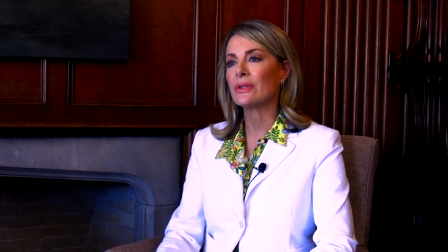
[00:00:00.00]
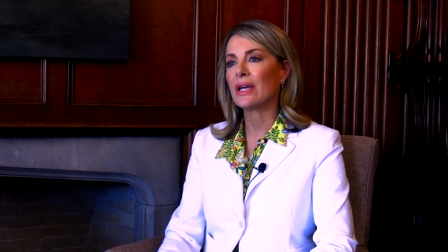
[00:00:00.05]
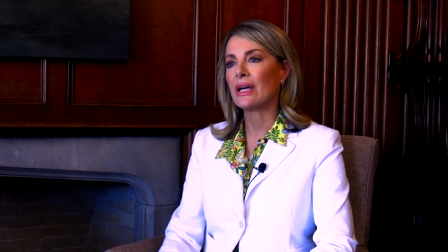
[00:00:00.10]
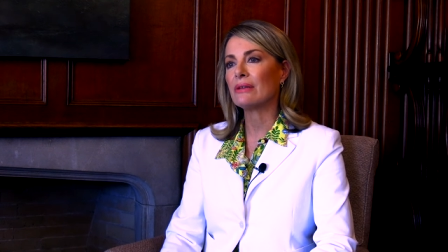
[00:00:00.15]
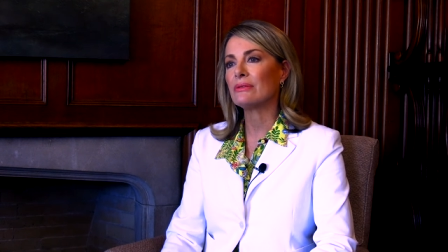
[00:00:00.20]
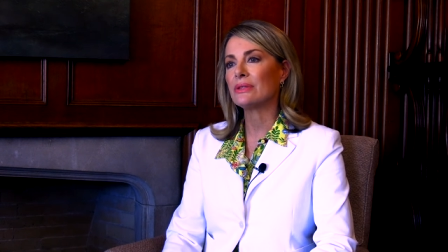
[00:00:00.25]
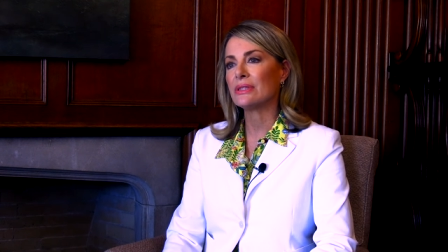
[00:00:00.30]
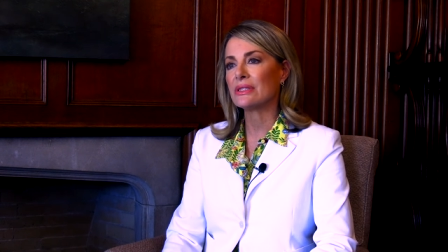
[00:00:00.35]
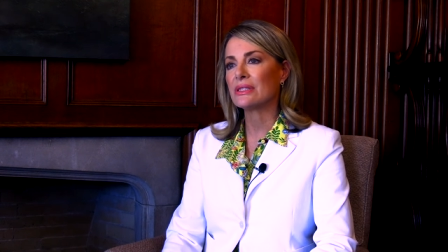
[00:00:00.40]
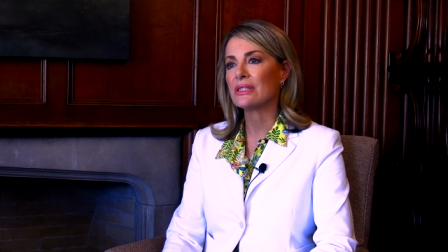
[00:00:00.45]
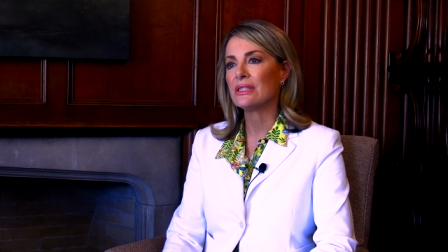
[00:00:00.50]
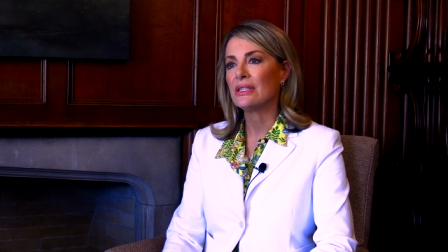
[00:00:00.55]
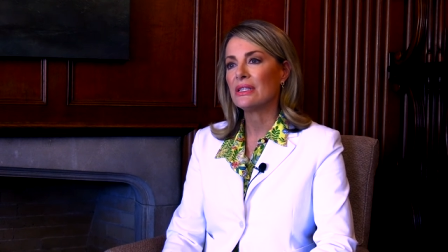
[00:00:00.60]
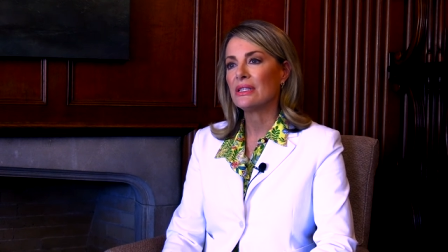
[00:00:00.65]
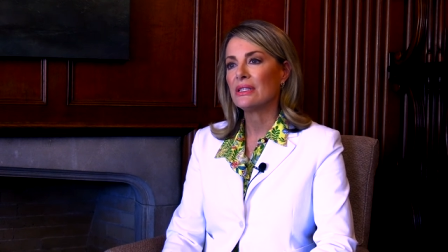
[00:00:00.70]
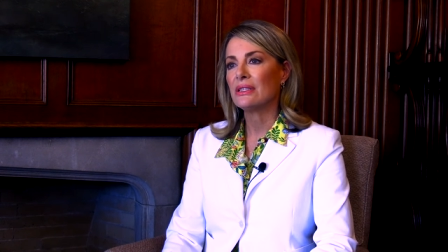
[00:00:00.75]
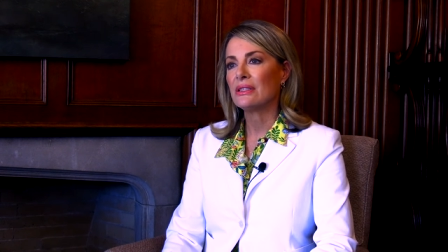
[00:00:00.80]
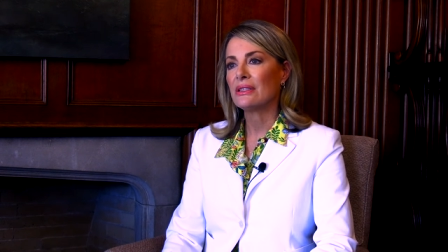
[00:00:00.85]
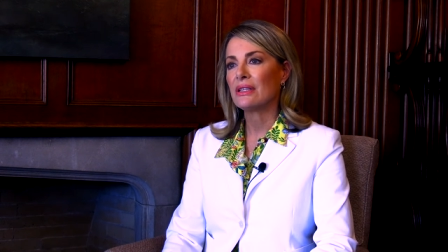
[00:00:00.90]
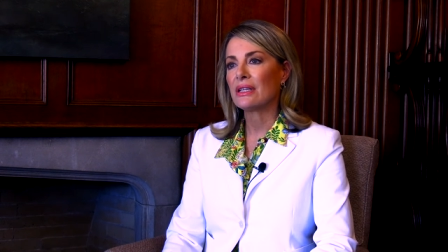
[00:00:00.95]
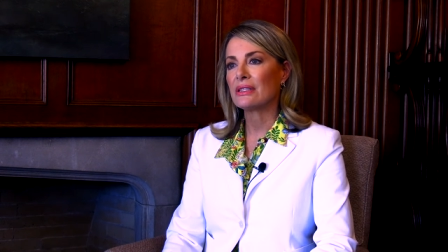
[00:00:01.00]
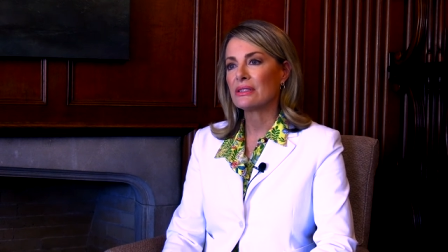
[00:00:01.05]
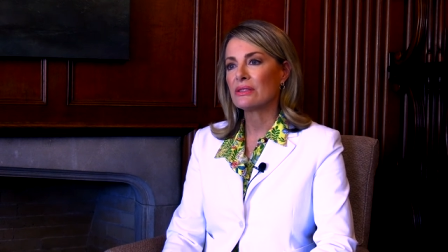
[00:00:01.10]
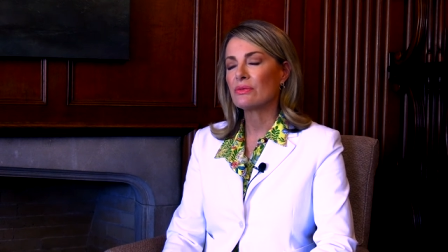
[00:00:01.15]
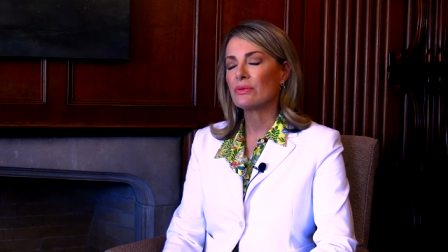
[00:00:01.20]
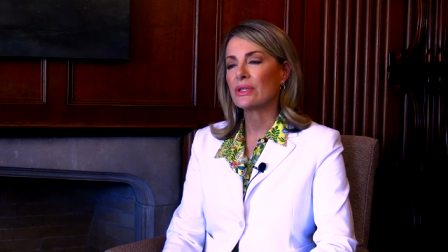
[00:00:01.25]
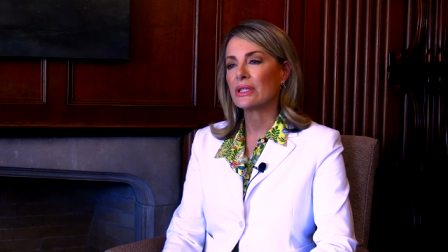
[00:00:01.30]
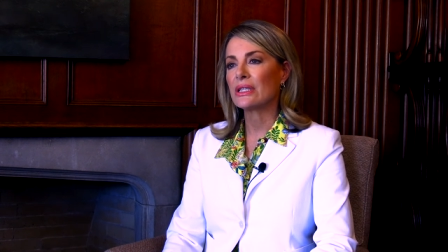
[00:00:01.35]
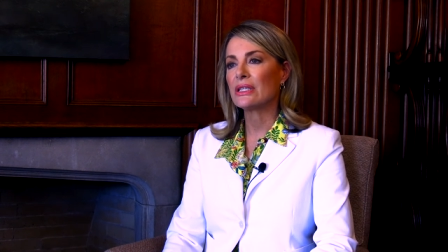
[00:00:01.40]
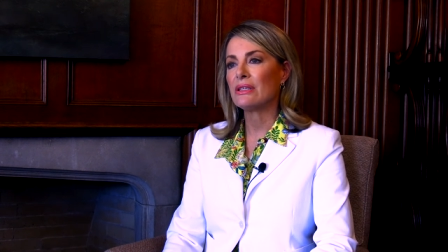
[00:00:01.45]
That was that's
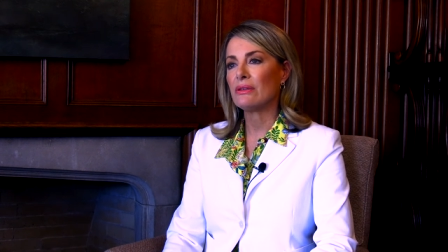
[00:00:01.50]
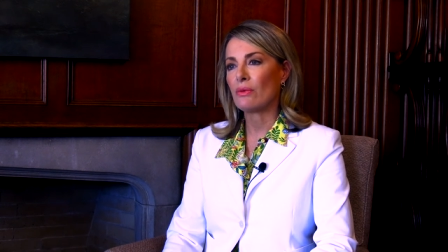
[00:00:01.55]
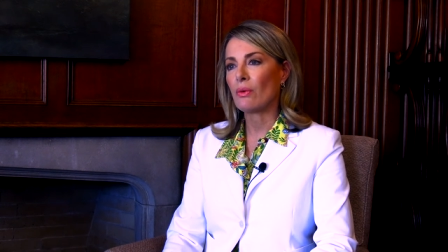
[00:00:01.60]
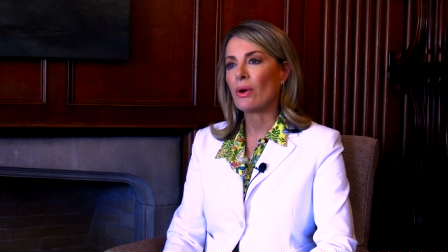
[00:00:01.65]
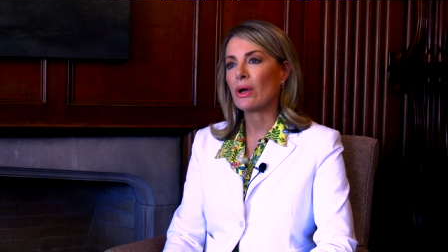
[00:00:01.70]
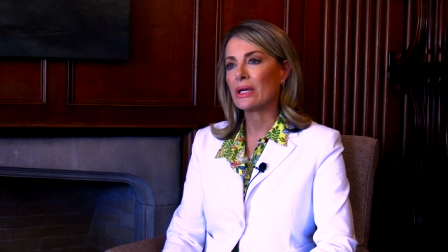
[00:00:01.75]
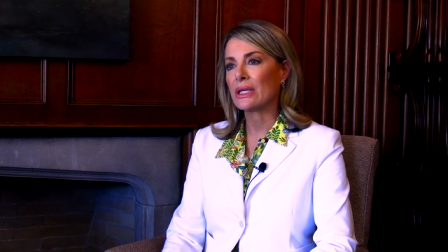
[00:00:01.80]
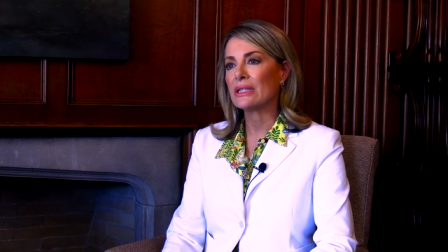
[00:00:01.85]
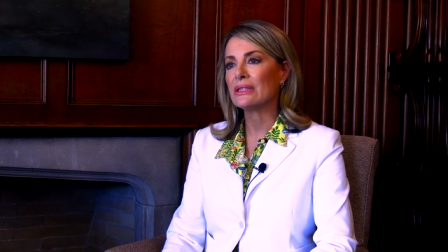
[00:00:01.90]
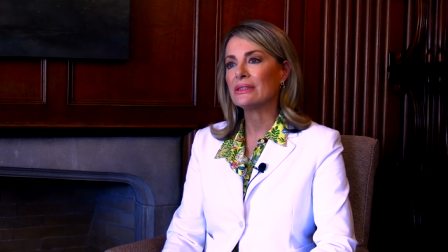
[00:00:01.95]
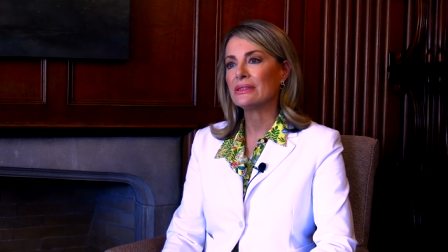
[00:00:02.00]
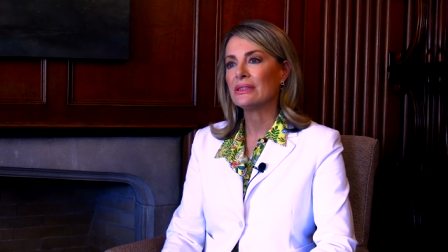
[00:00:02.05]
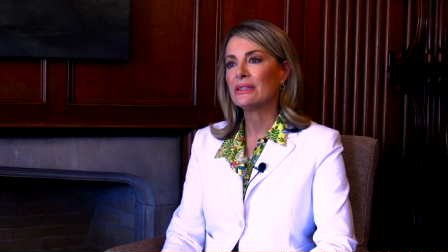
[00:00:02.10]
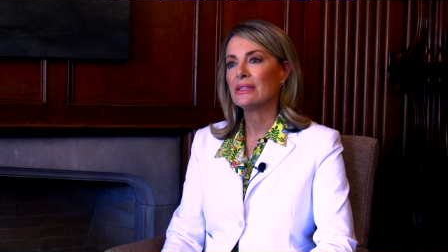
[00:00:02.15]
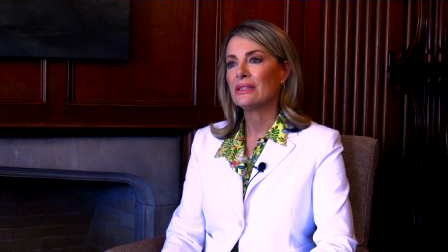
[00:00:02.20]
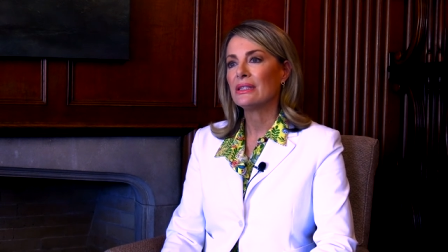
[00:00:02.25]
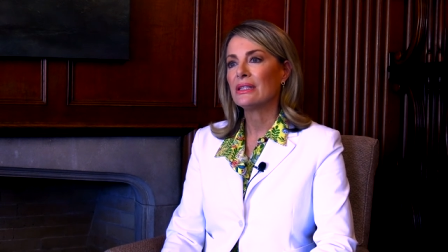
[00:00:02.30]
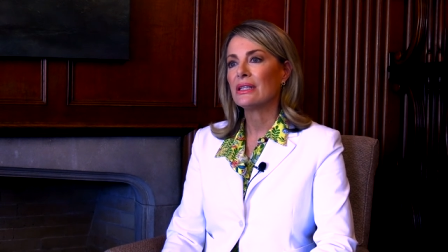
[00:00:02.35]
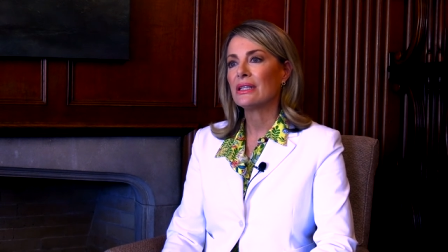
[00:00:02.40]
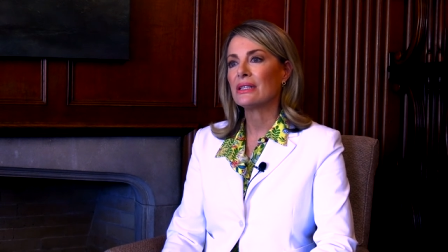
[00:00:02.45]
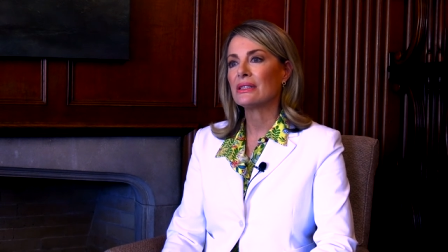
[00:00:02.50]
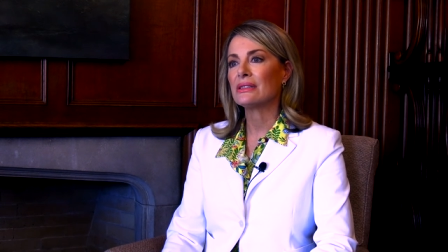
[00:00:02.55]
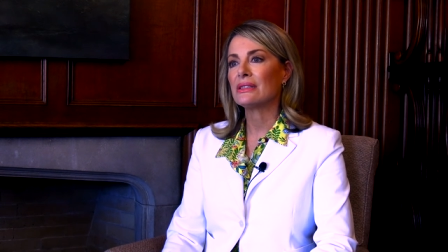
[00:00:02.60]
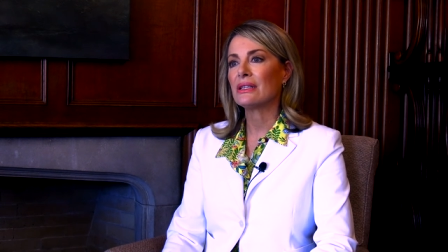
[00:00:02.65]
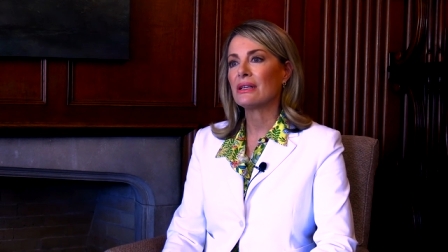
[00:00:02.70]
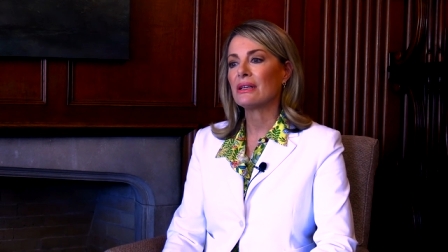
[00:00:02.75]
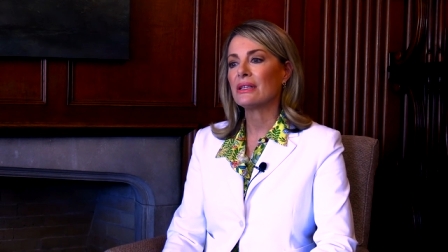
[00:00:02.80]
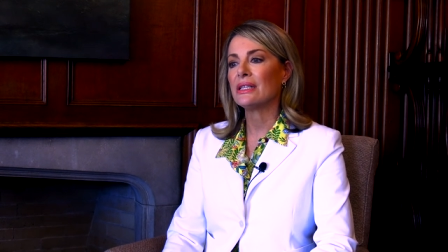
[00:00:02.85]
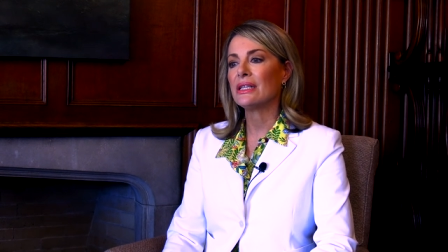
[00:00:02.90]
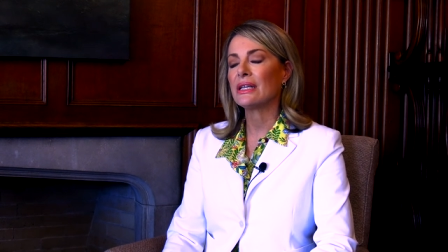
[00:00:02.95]
what he wanted and
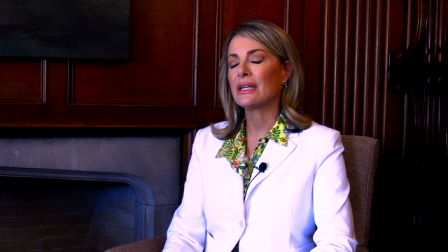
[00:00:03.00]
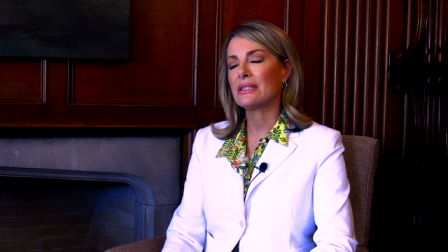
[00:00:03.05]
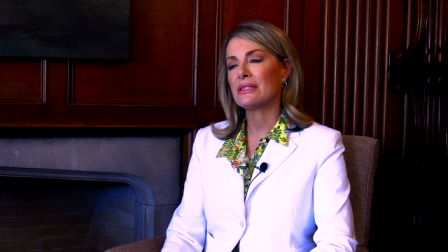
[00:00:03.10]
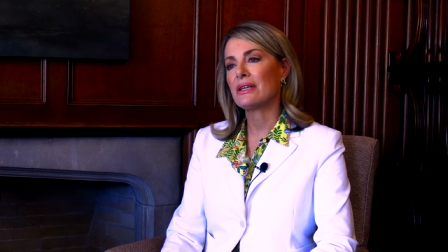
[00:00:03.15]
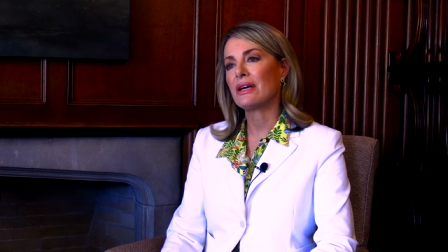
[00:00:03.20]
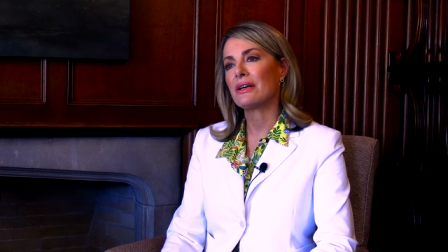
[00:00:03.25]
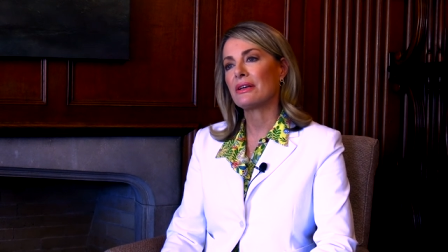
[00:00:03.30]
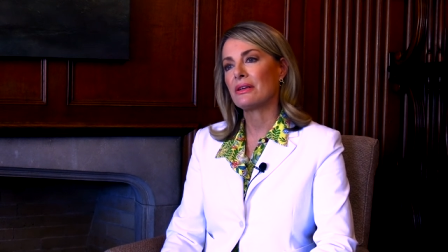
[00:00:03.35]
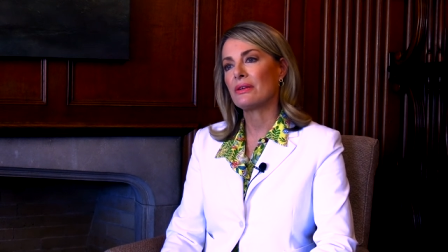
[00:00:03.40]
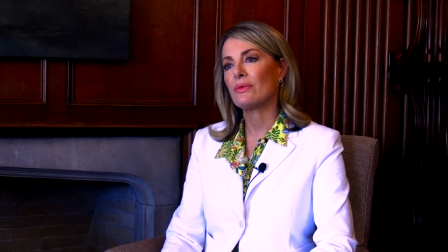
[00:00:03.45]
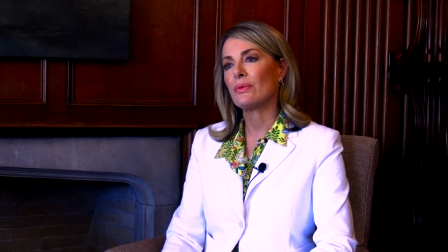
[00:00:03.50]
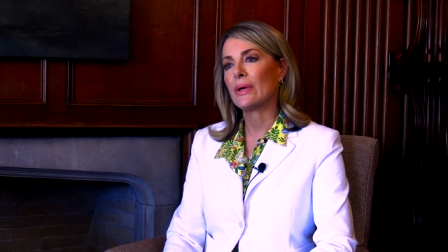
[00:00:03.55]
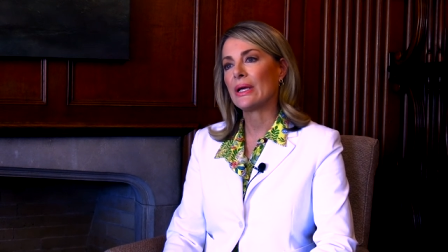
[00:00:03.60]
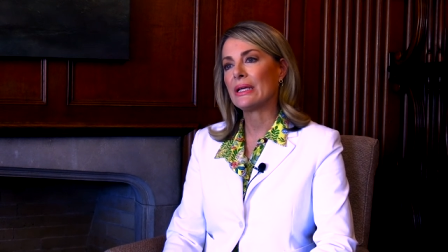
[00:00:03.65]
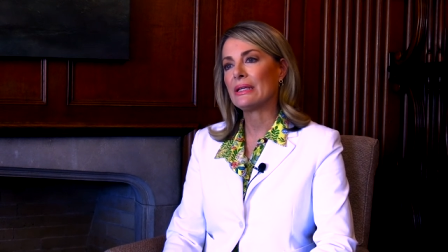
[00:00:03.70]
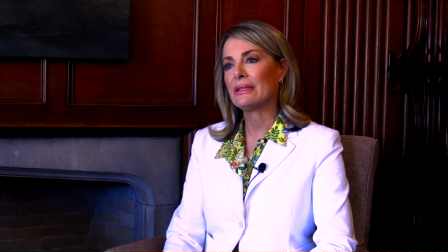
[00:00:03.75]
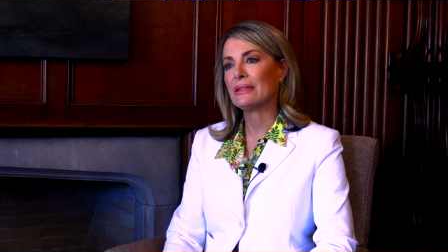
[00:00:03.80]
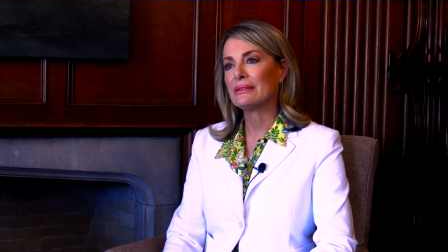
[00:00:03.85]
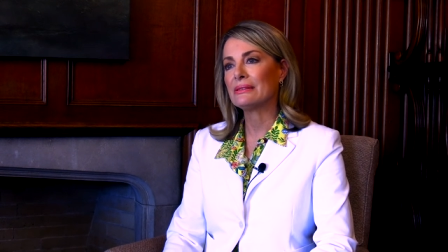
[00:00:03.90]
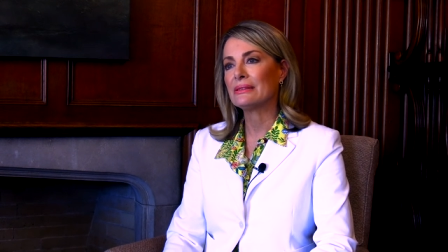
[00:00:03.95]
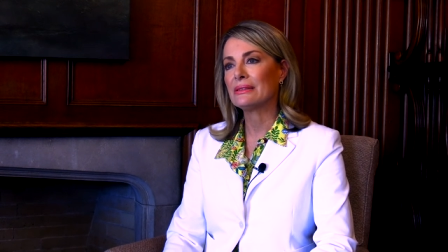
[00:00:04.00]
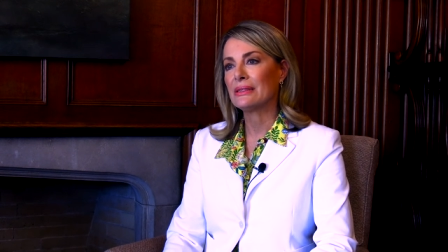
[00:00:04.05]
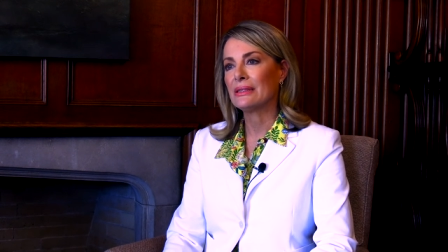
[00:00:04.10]
uh, he got tired of waiting.